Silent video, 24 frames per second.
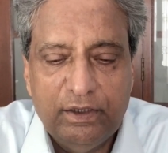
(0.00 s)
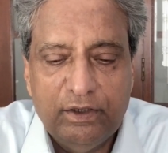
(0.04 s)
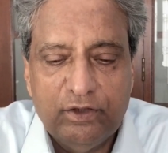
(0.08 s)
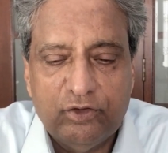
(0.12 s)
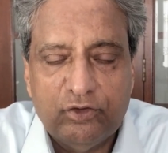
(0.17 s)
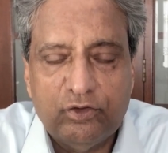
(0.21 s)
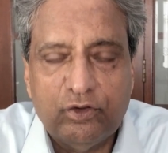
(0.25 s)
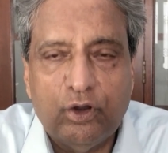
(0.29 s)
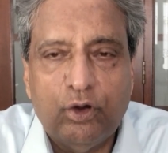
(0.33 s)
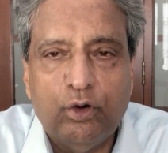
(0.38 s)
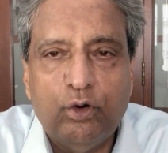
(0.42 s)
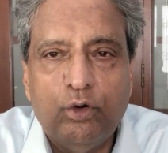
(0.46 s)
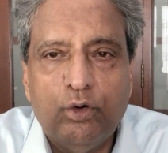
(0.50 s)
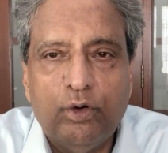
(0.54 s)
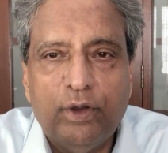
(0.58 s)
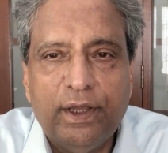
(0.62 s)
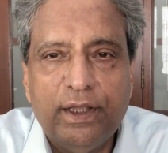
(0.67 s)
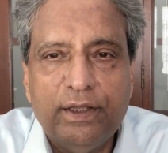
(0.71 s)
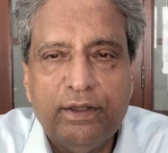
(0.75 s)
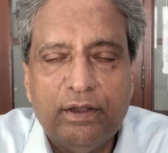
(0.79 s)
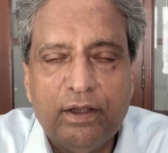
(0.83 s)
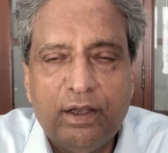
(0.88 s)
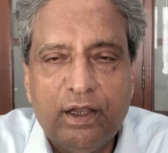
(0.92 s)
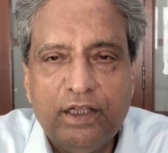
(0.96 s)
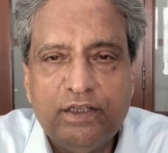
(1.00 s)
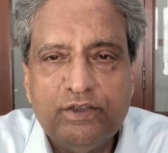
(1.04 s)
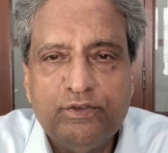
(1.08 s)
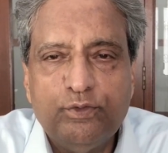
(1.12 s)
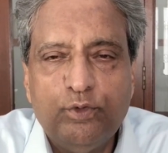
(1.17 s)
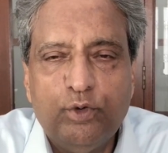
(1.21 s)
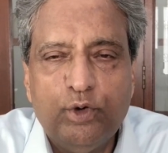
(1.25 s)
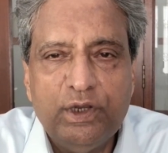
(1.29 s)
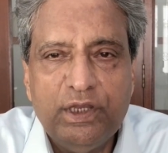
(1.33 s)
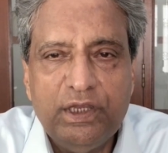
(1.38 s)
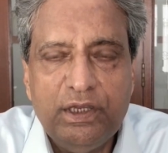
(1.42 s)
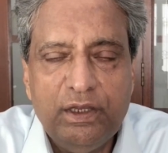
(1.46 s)
So in the last
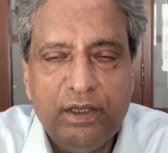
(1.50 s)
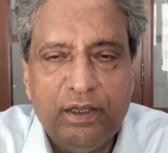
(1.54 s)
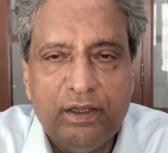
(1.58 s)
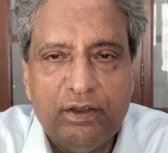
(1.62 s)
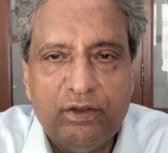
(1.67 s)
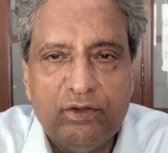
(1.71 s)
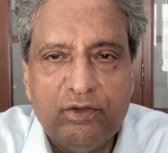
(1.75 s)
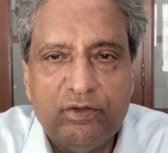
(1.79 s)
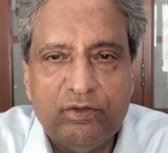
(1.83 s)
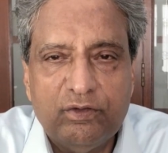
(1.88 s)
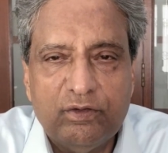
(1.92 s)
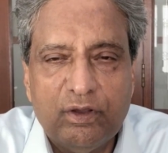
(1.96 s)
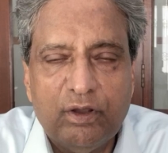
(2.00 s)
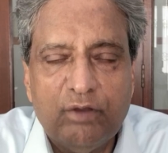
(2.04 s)
40 years,